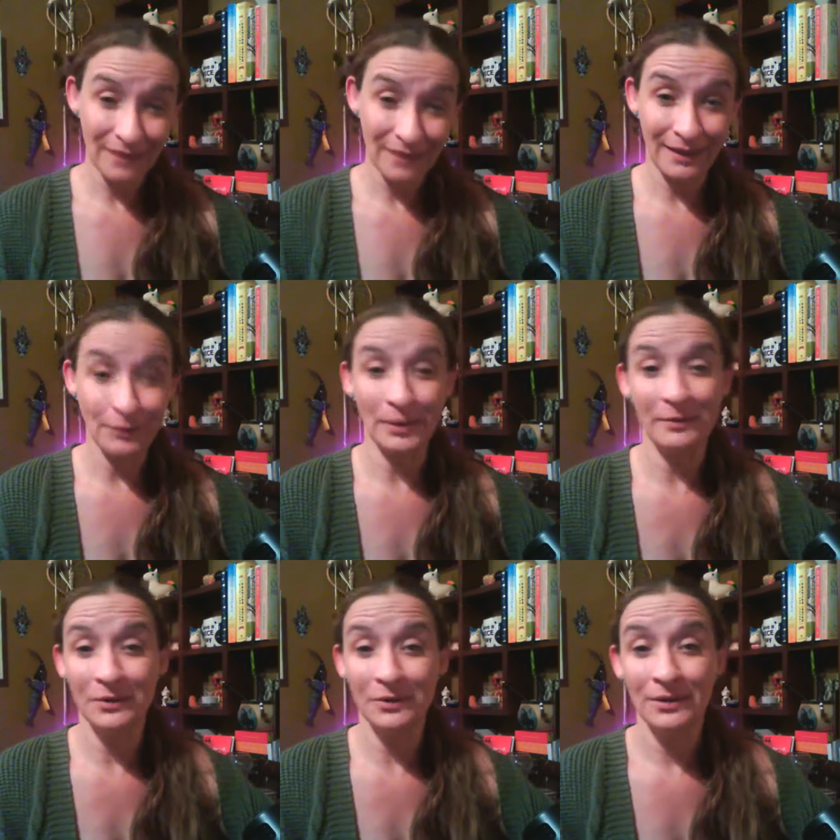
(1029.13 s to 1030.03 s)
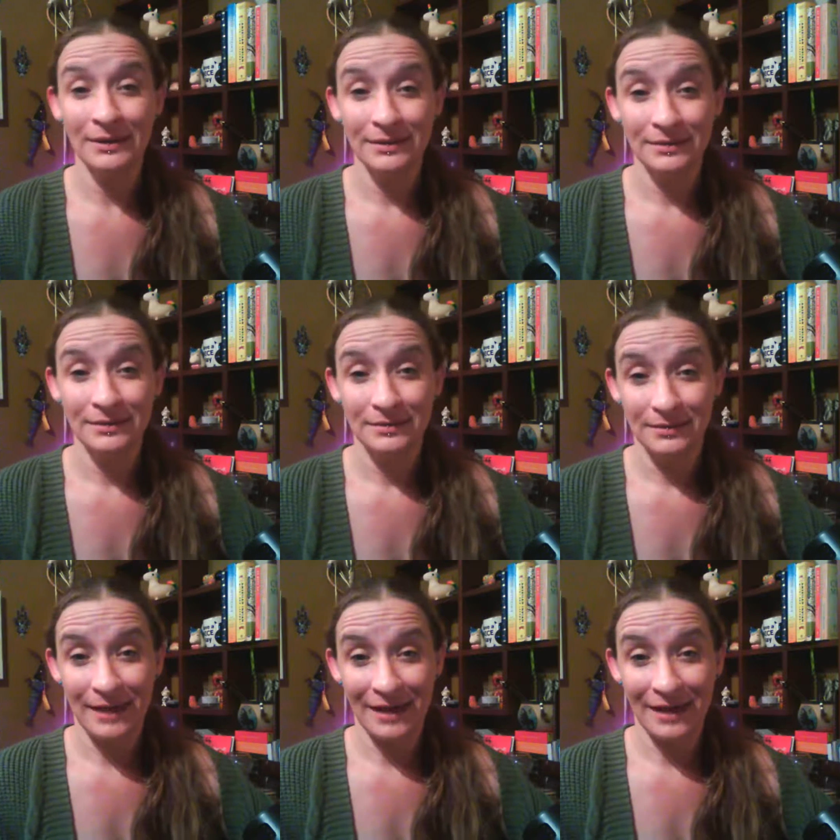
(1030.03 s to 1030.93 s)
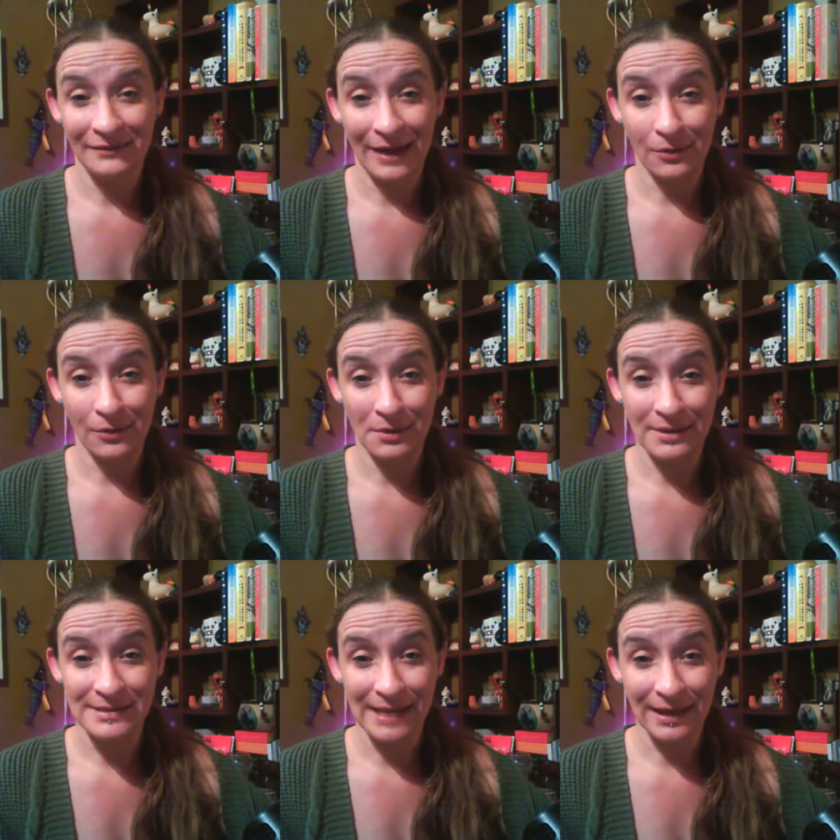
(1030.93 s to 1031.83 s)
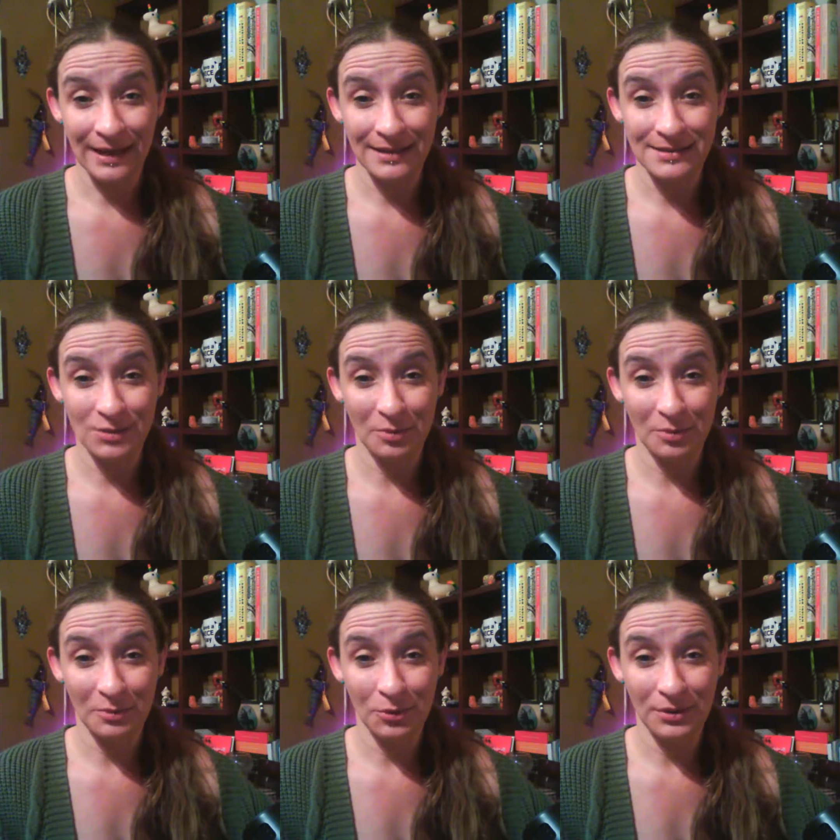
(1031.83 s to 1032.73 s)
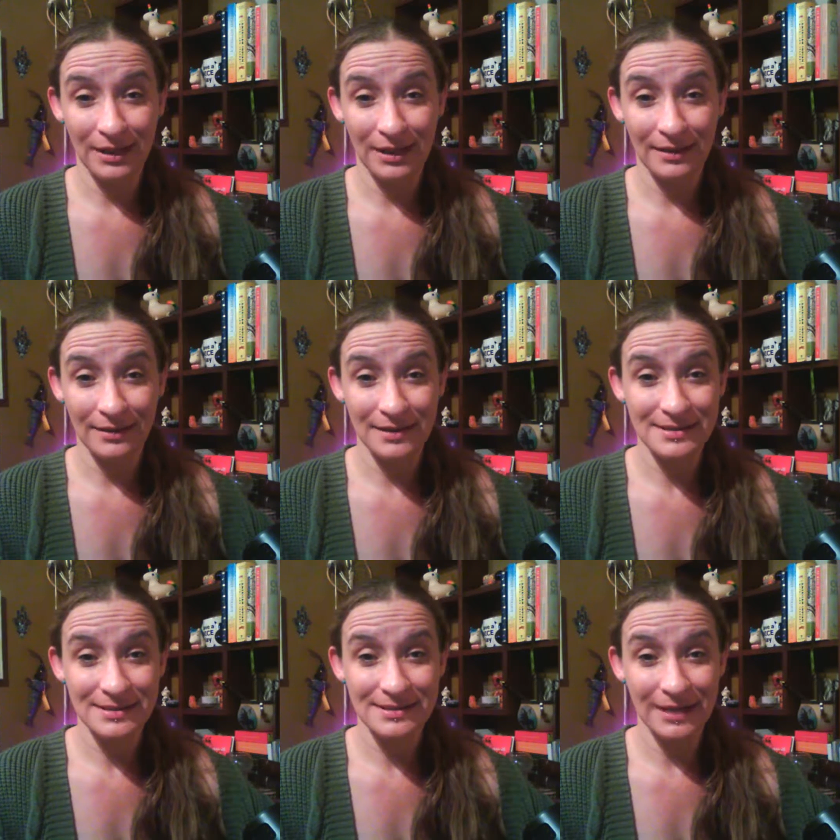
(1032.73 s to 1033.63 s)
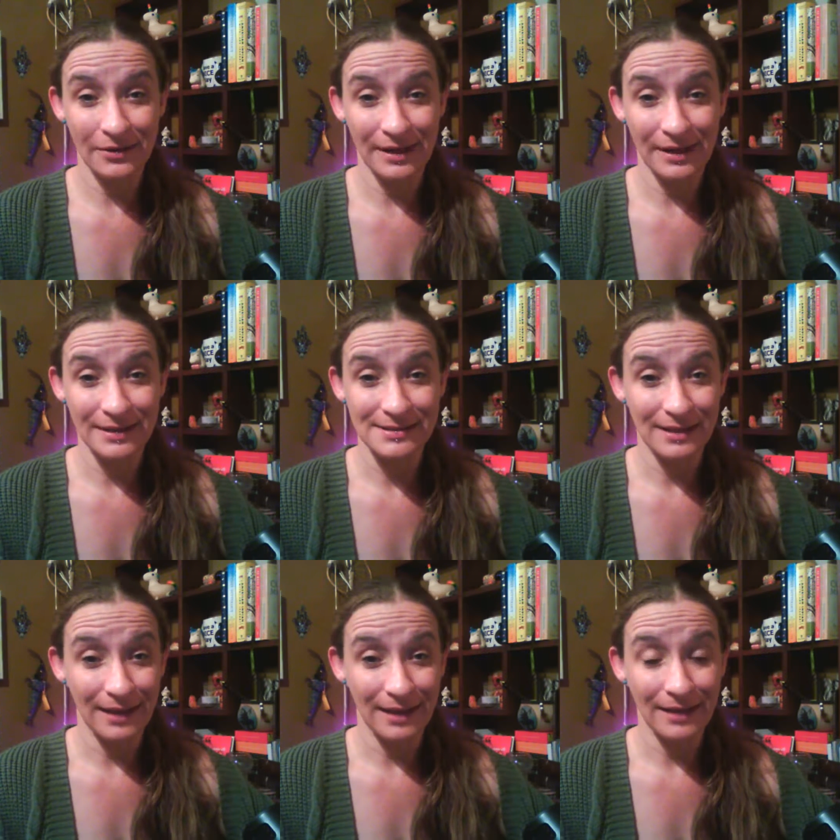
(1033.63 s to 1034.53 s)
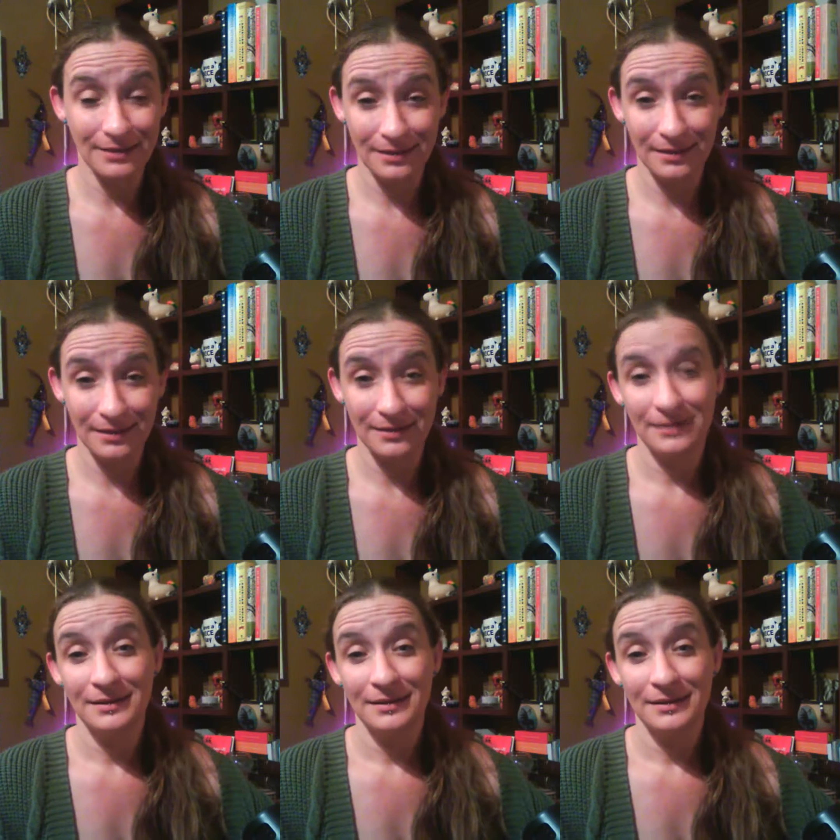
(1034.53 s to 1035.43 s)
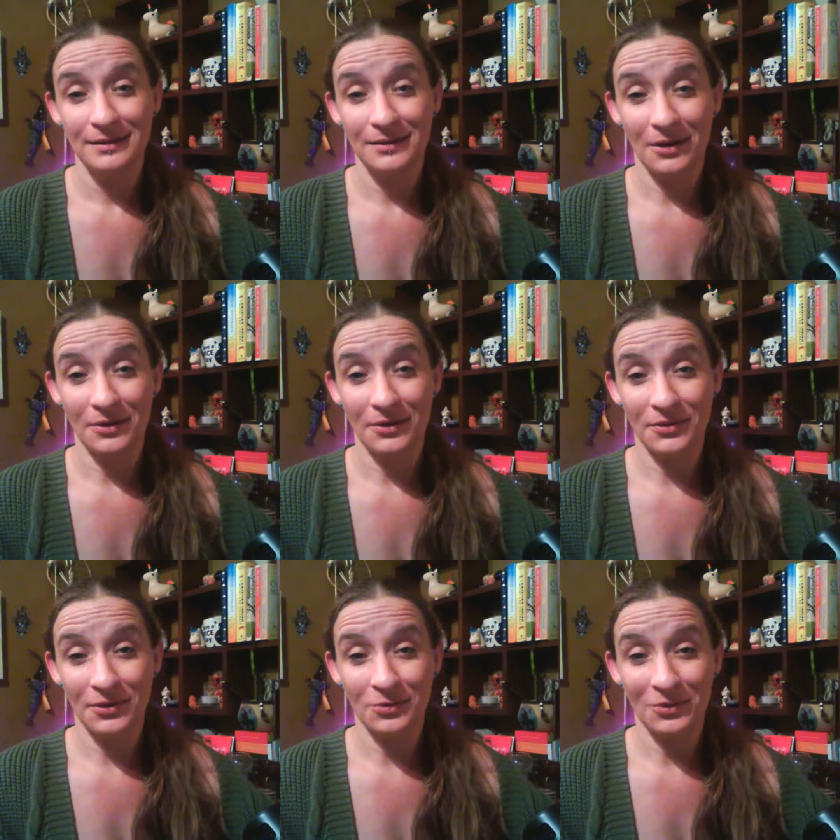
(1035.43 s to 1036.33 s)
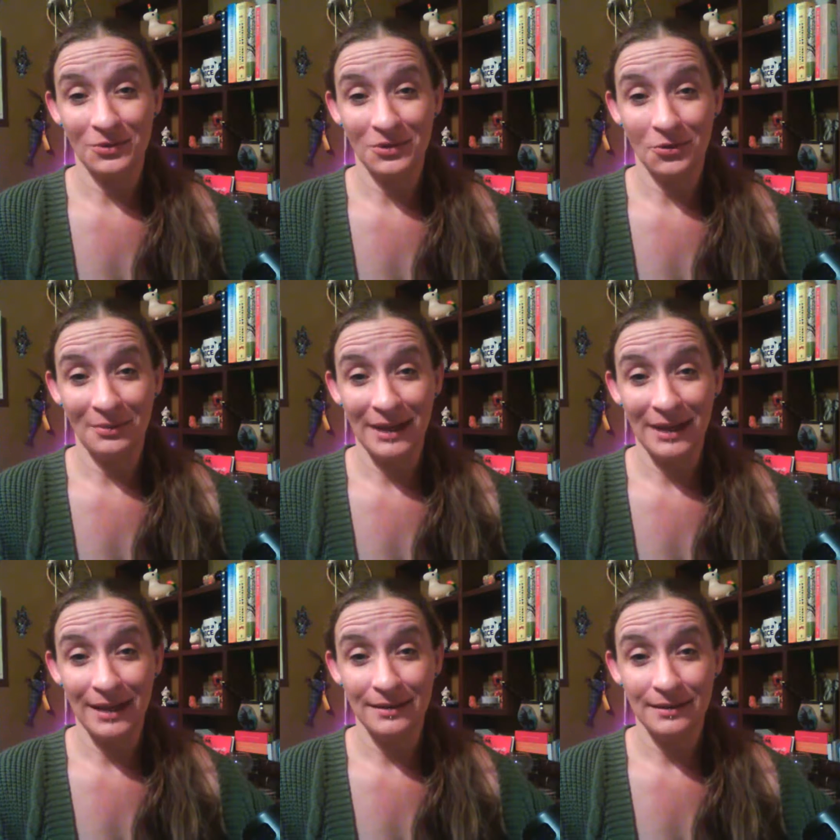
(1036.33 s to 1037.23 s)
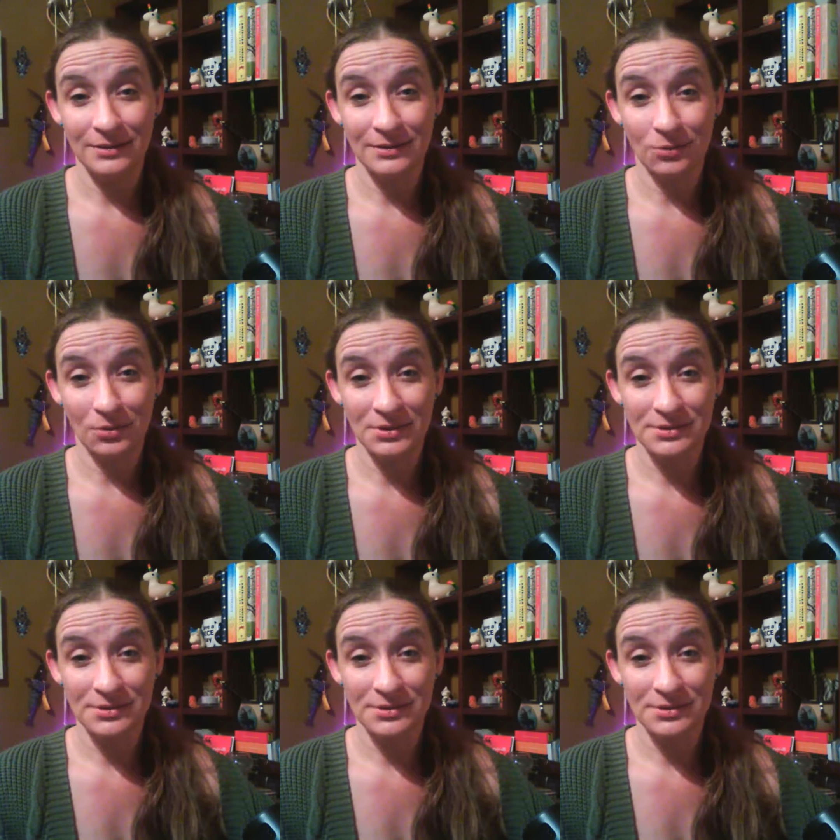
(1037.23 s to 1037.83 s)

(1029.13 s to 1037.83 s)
Then we will have our second supermoon in this series, and then our third will culminate in a total